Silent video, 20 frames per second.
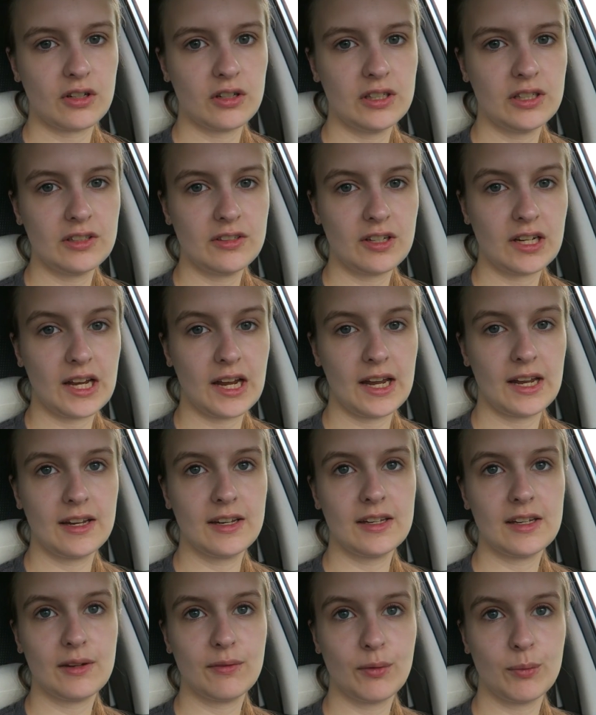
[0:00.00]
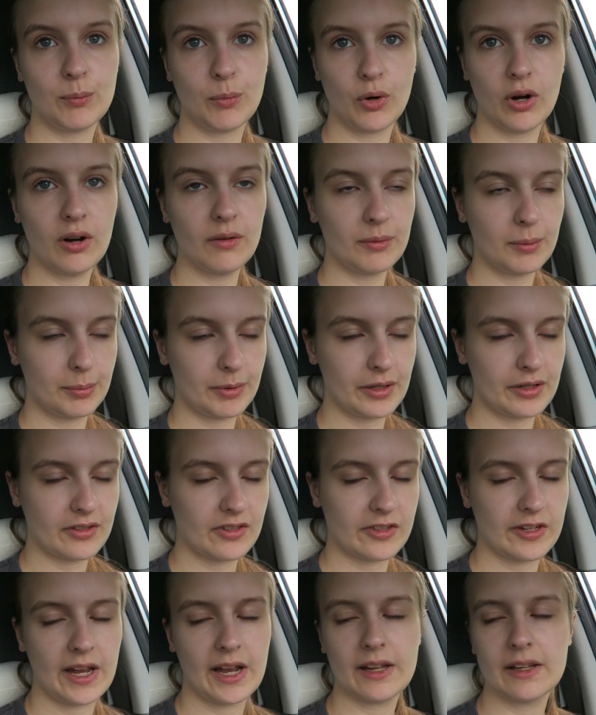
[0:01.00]
starting to gain even more of a
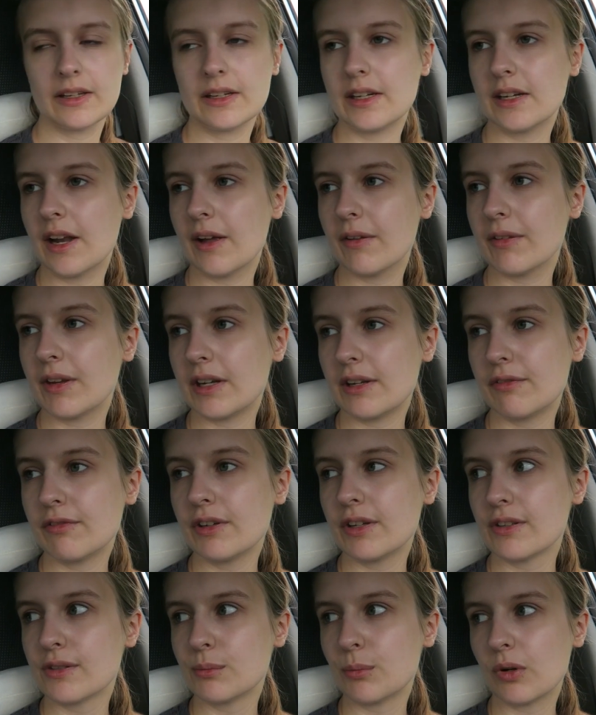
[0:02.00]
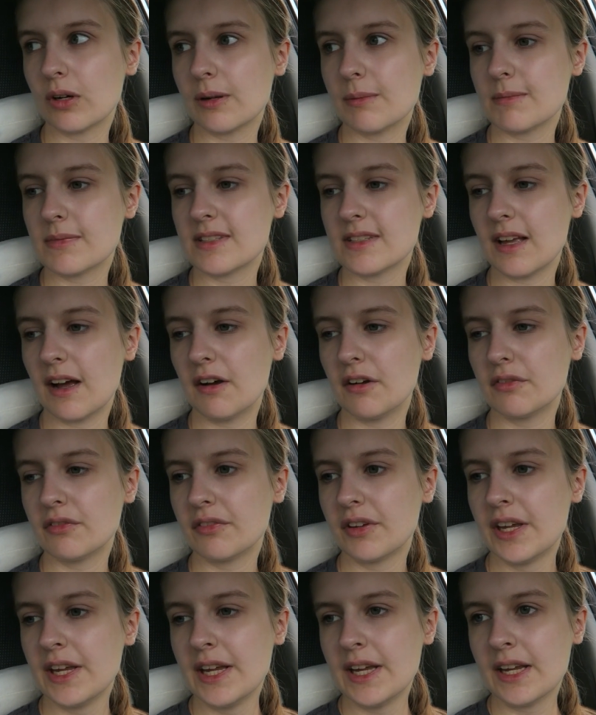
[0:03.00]
personality now that he feels more
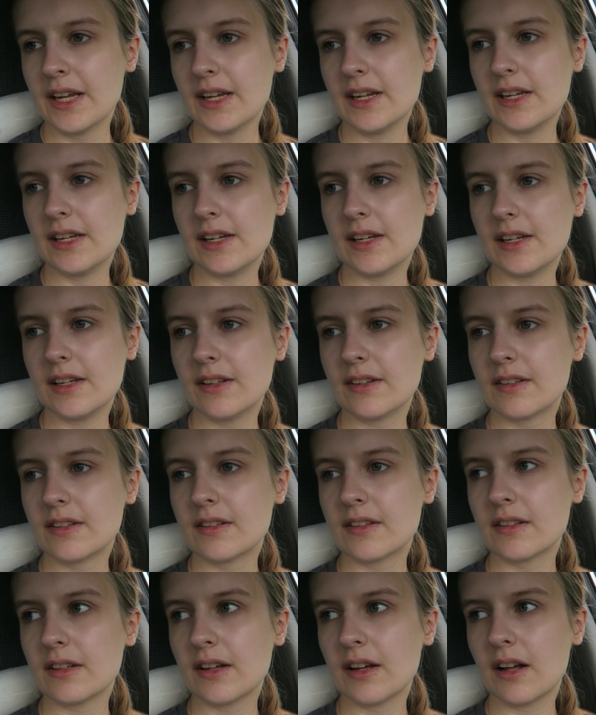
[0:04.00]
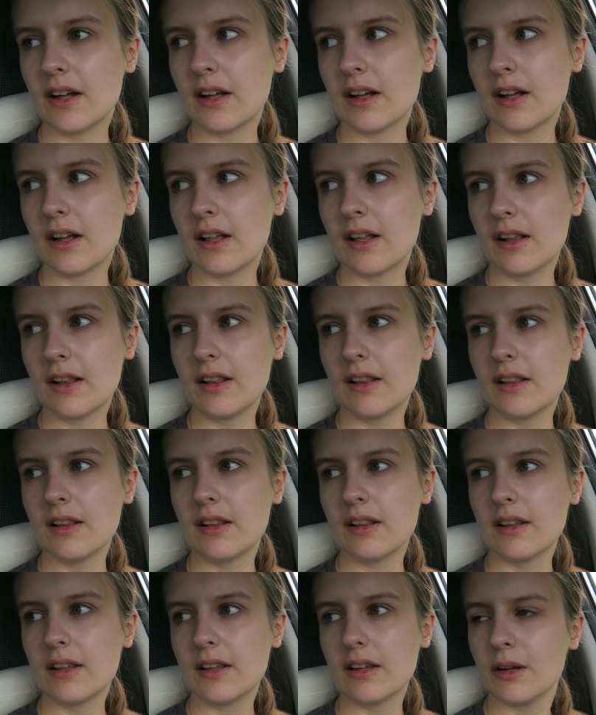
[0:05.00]
himself. He's a
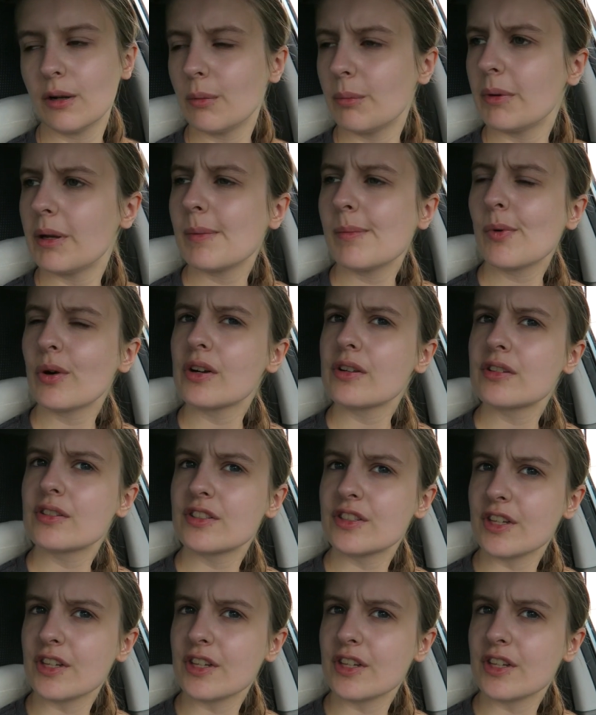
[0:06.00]
little bit more